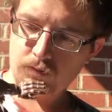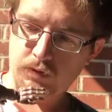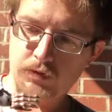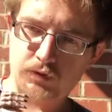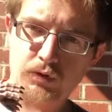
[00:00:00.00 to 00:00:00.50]

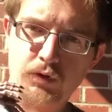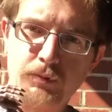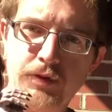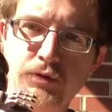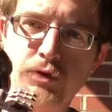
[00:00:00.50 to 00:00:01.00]
There's a little
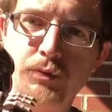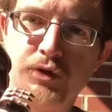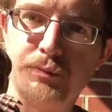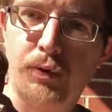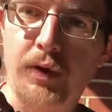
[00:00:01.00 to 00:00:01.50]
bit too
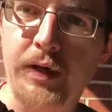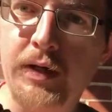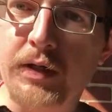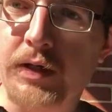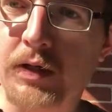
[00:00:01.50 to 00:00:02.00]
much
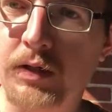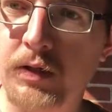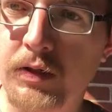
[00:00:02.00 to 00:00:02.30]
play in